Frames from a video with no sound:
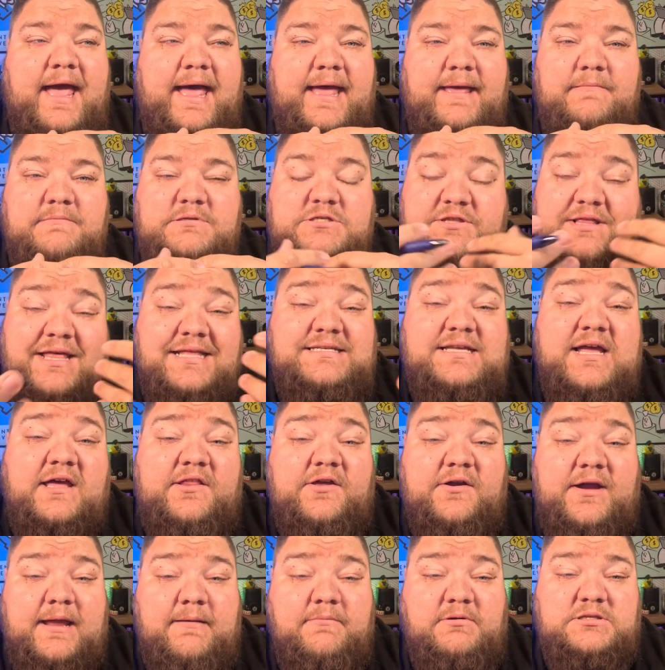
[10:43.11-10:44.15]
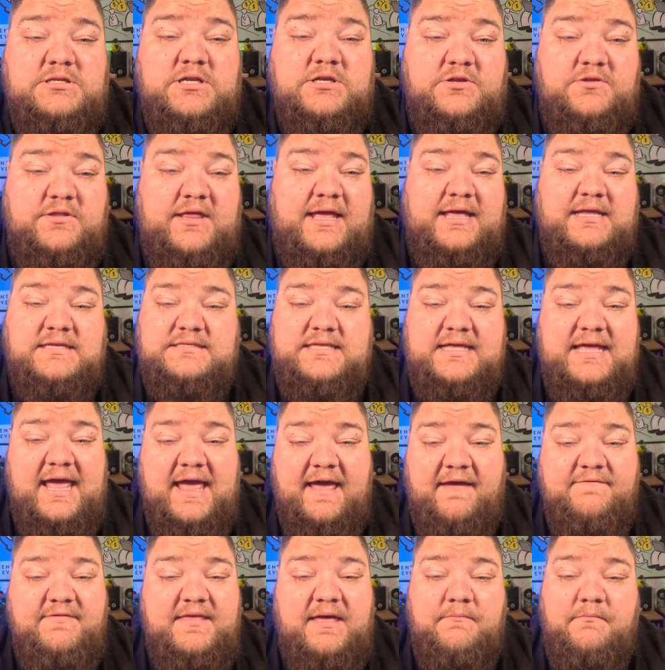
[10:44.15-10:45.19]
Um, so that's how they're able to do that is they
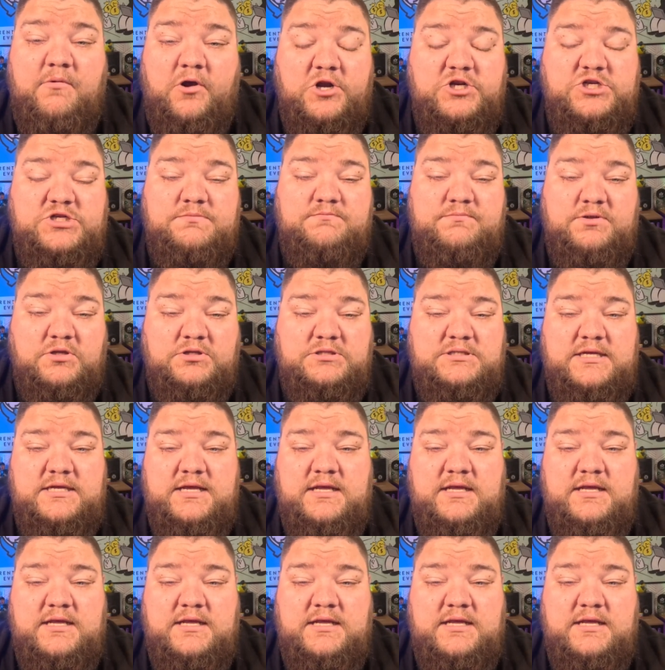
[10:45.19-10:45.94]
have that margin built